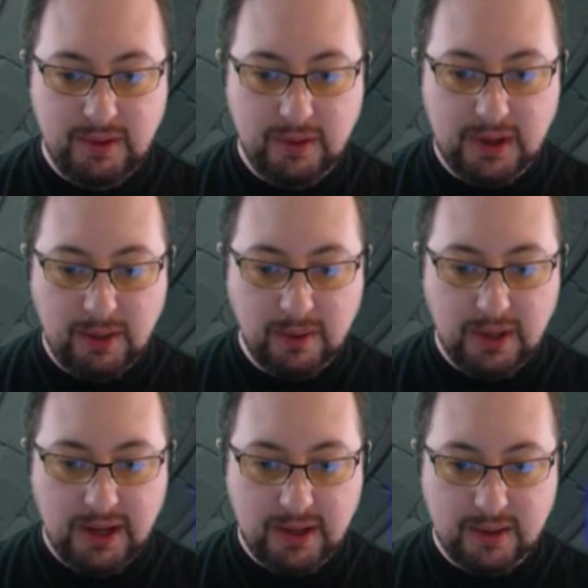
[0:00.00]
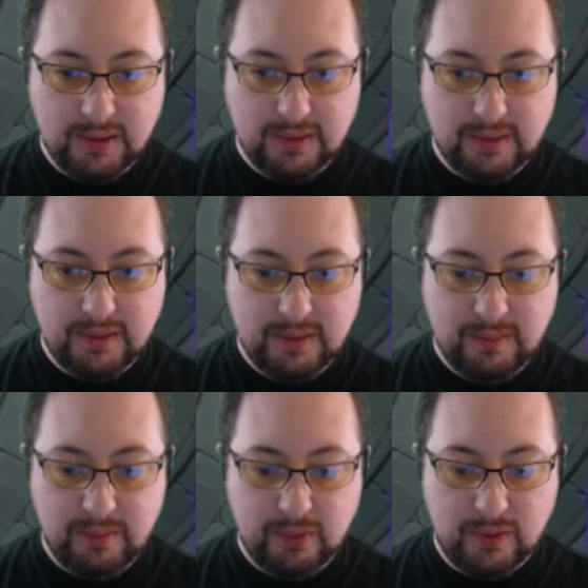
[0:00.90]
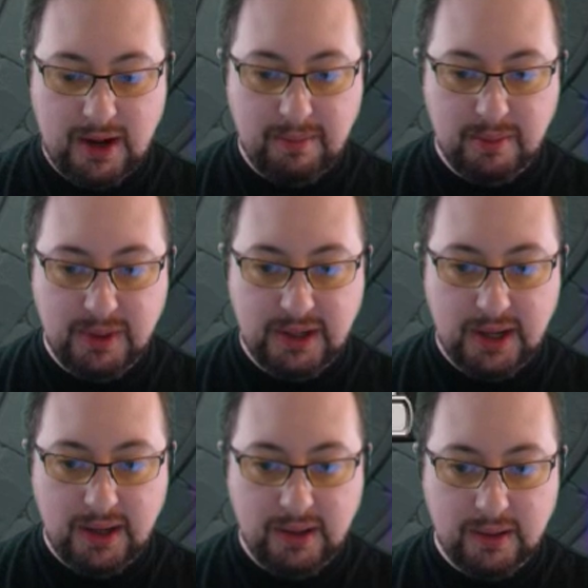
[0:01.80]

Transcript: Okay, we're like probably dead.